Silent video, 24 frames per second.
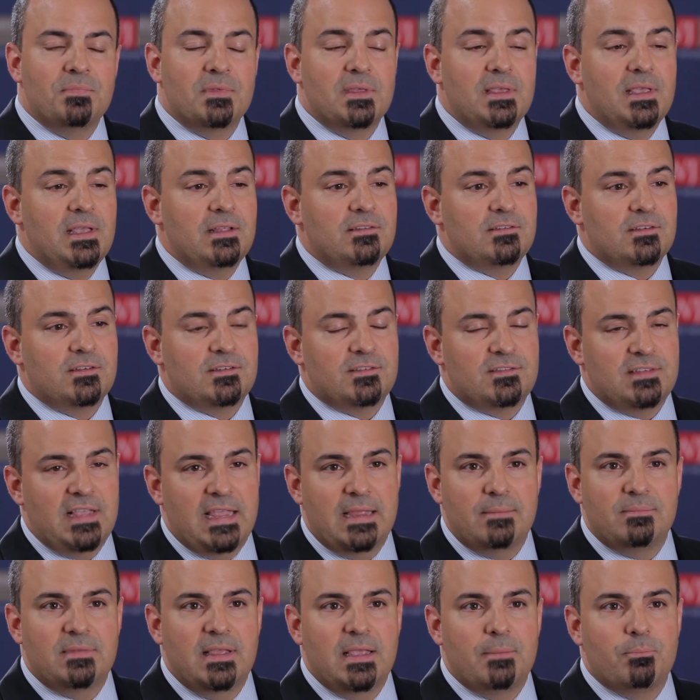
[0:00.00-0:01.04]
It's a
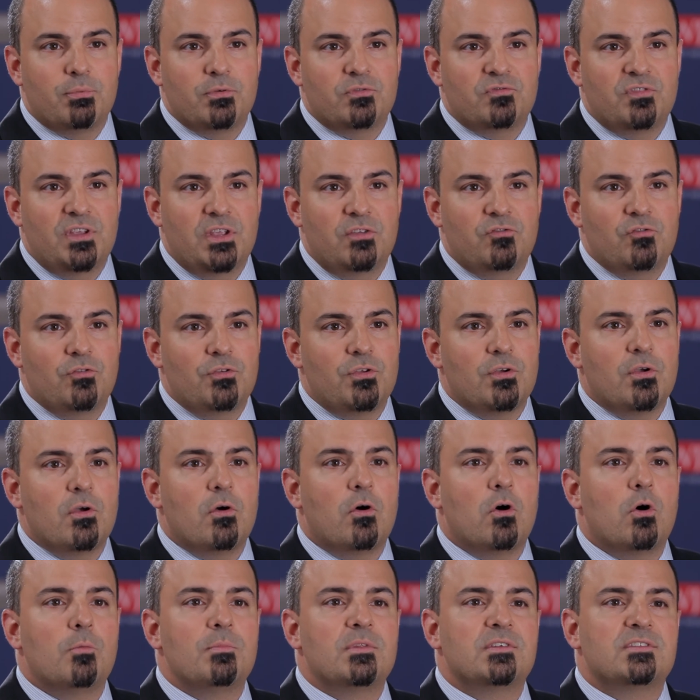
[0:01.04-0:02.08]
same-day procedure. You go
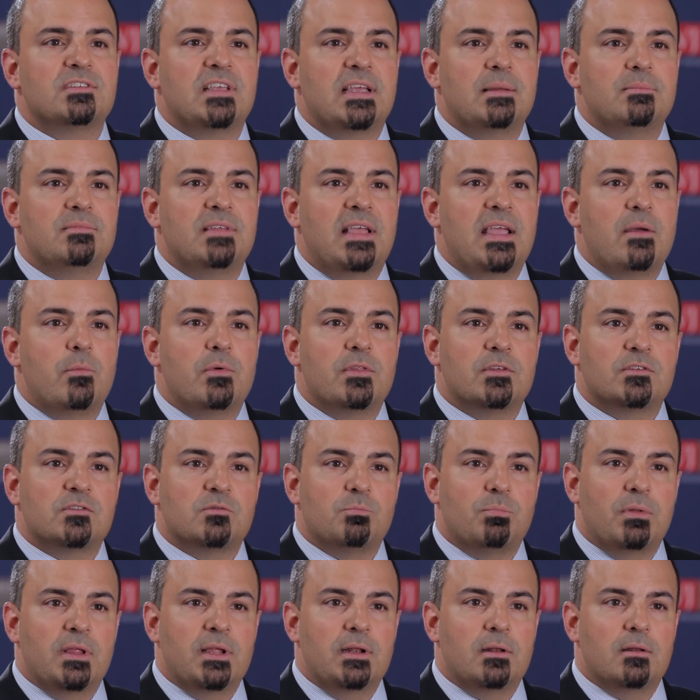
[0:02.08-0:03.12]
home the same day with a
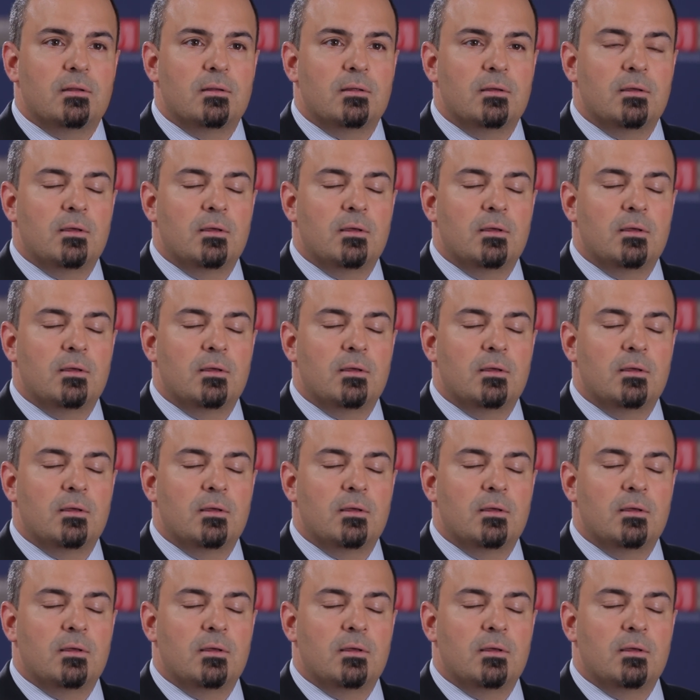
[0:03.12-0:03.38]
splint.